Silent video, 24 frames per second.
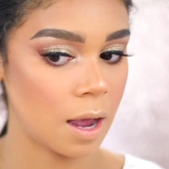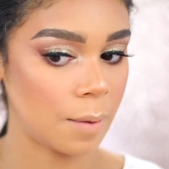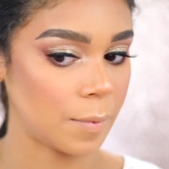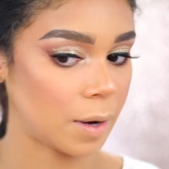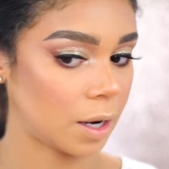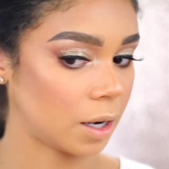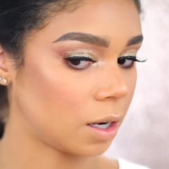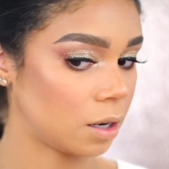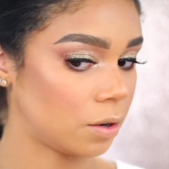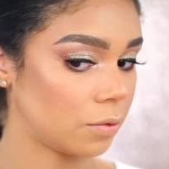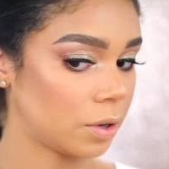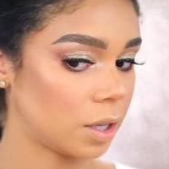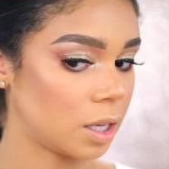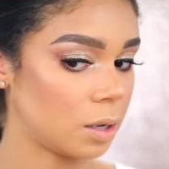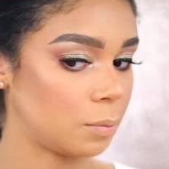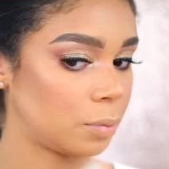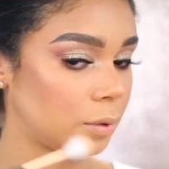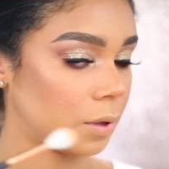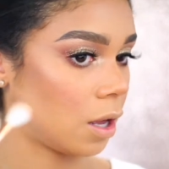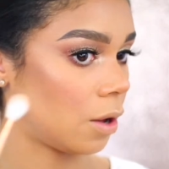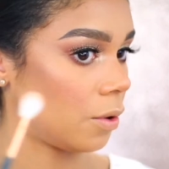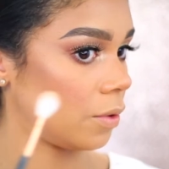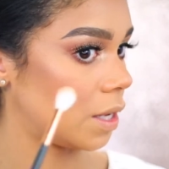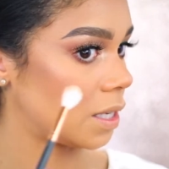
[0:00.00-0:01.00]
I'm not gonna really
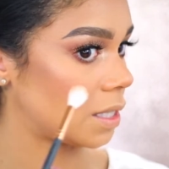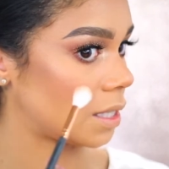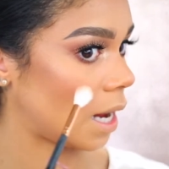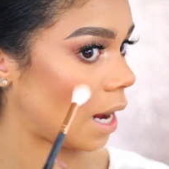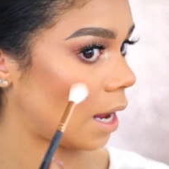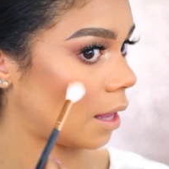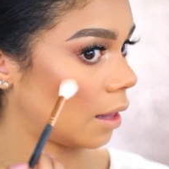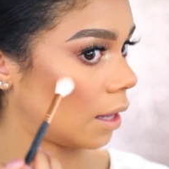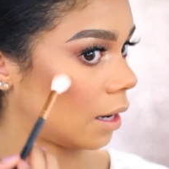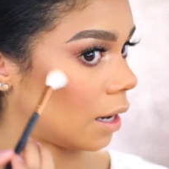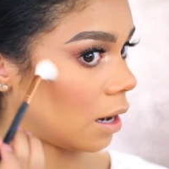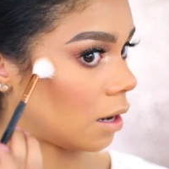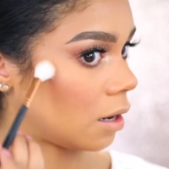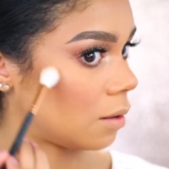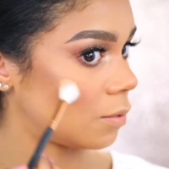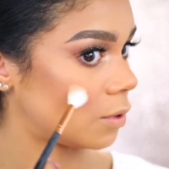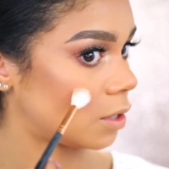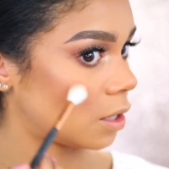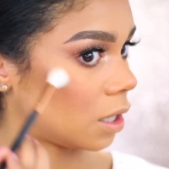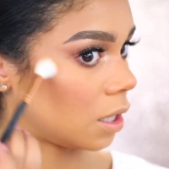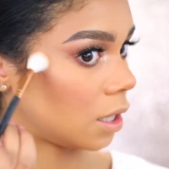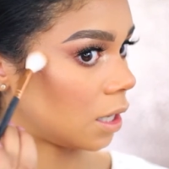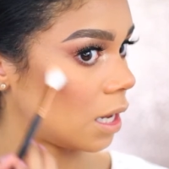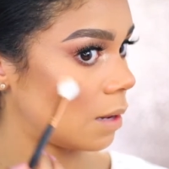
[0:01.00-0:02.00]
blow this highlight out, I'm
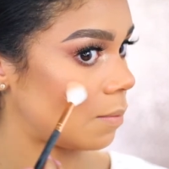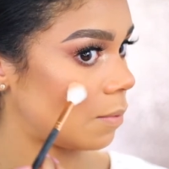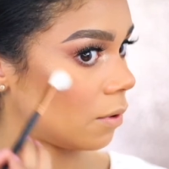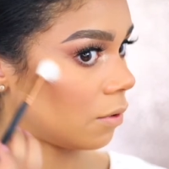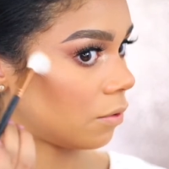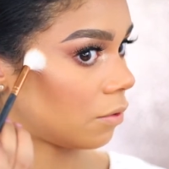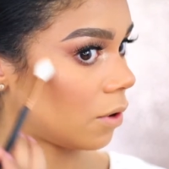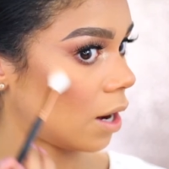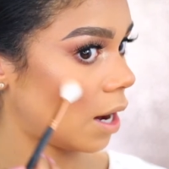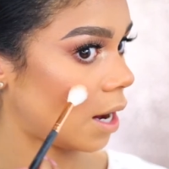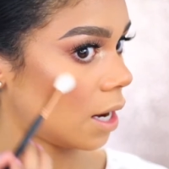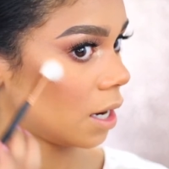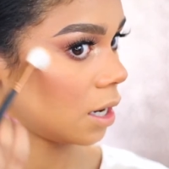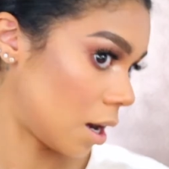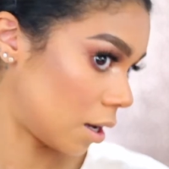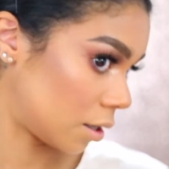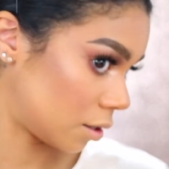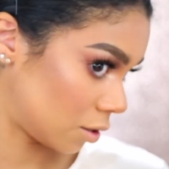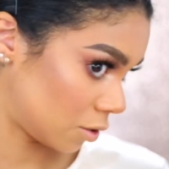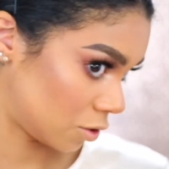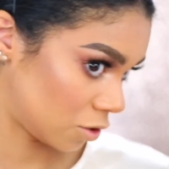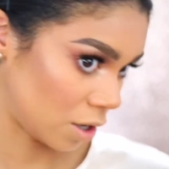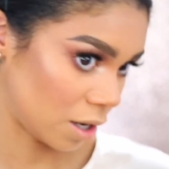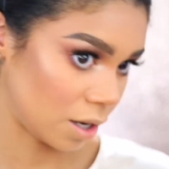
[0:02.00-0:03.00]
just gonna keep it right
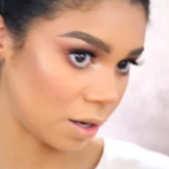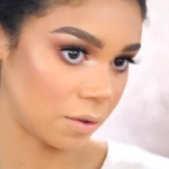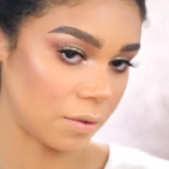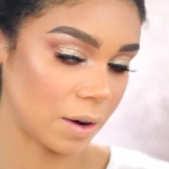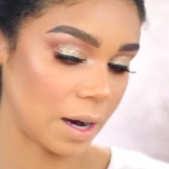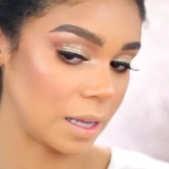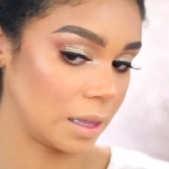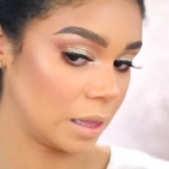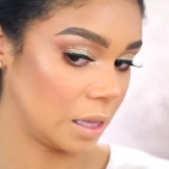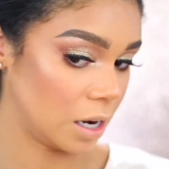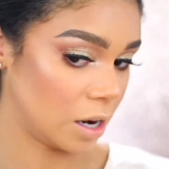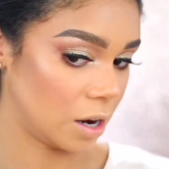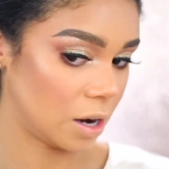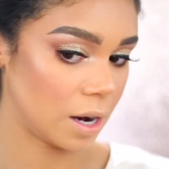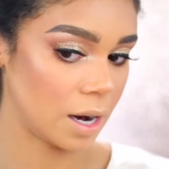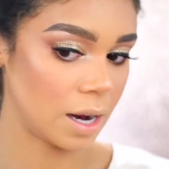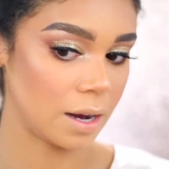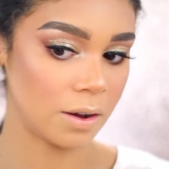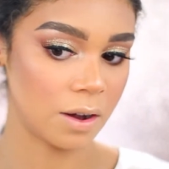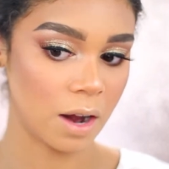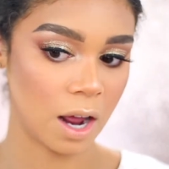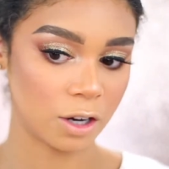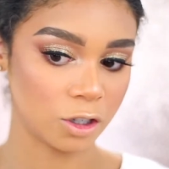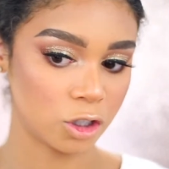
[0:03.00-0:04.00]
concentrated right there,
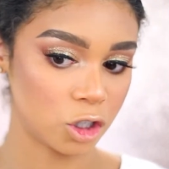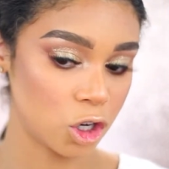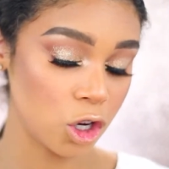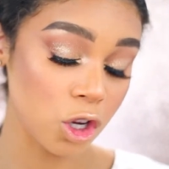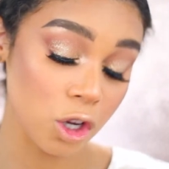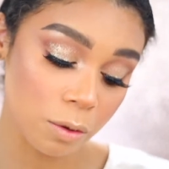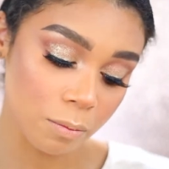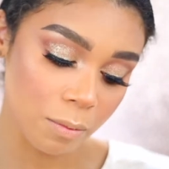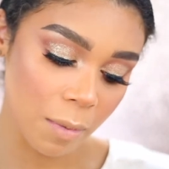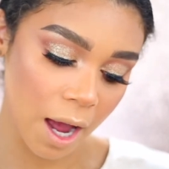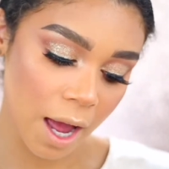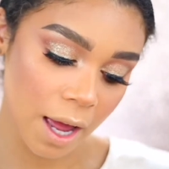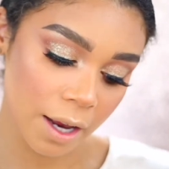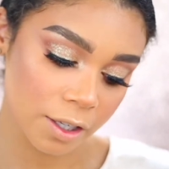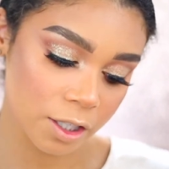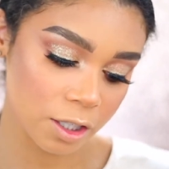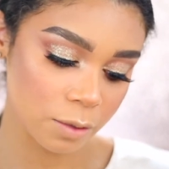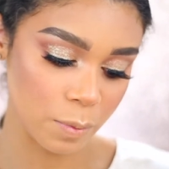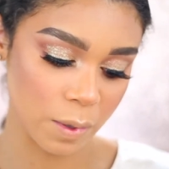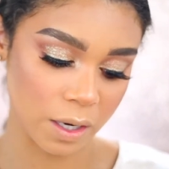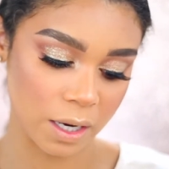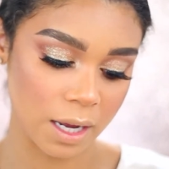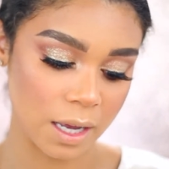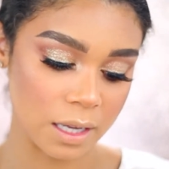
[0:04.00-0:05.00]
and not too
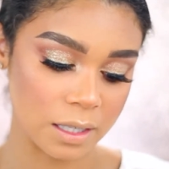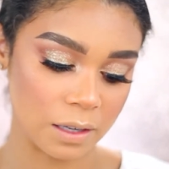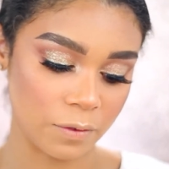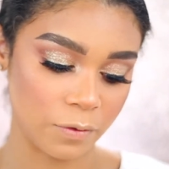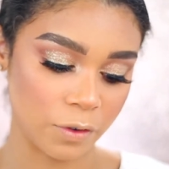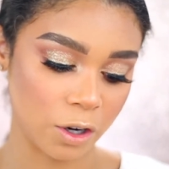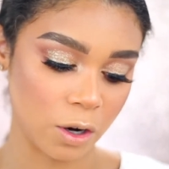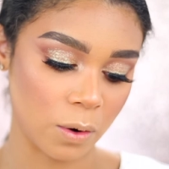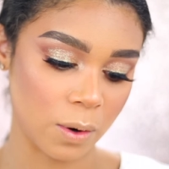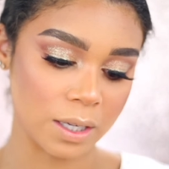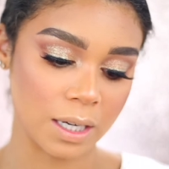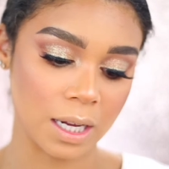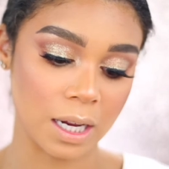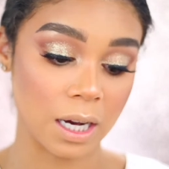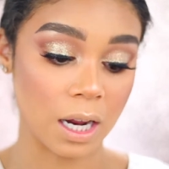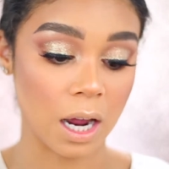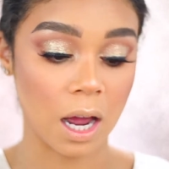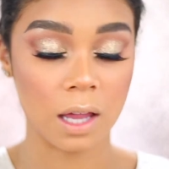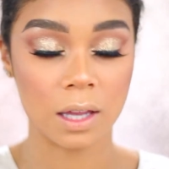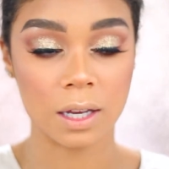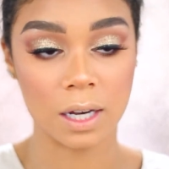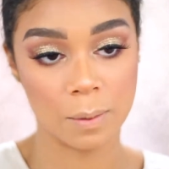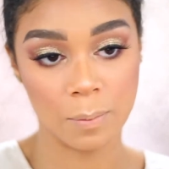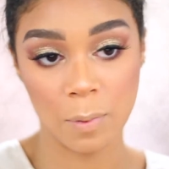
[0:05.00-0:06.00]
much, because if you're going to any
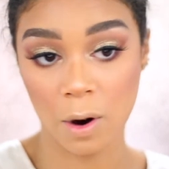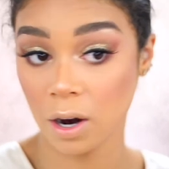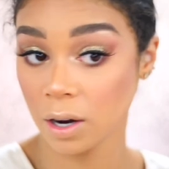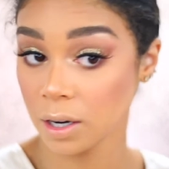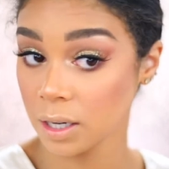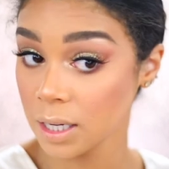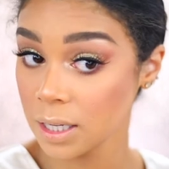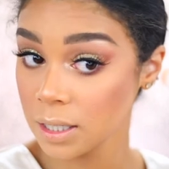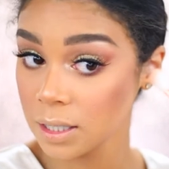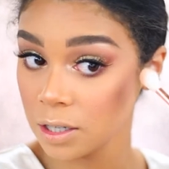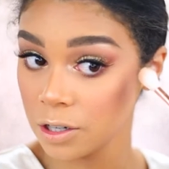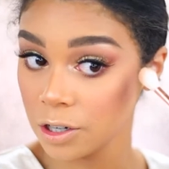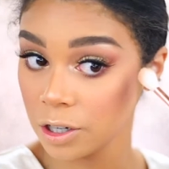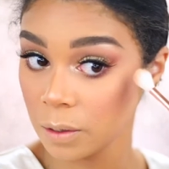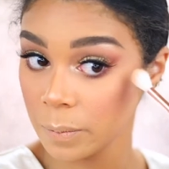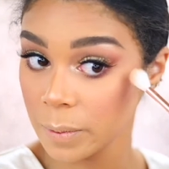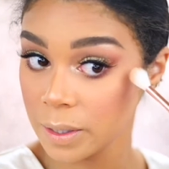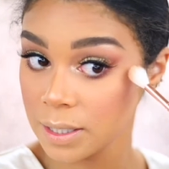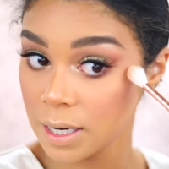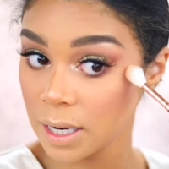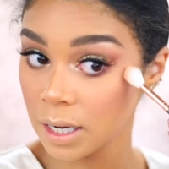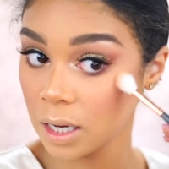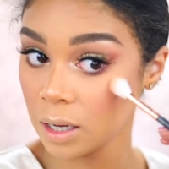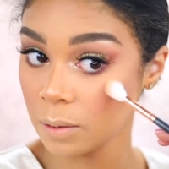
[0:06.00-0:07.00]
holiday parties and you're gonna
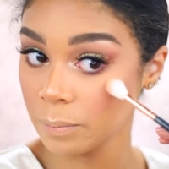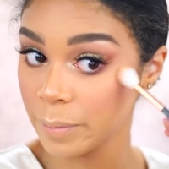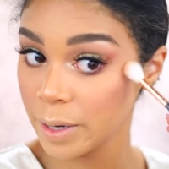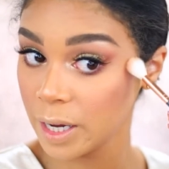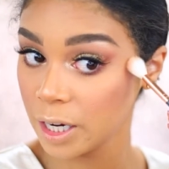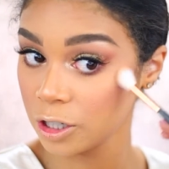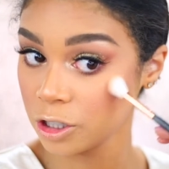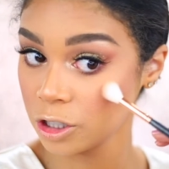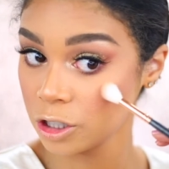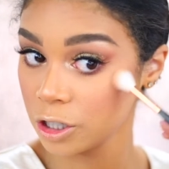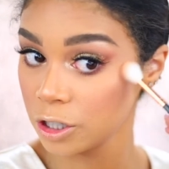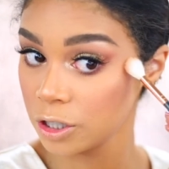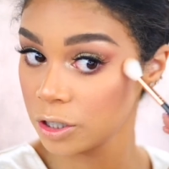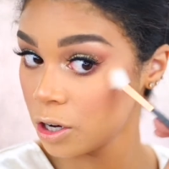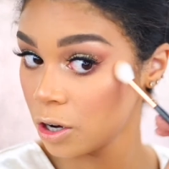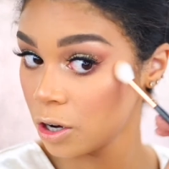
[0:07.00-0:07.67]
be taking pictures,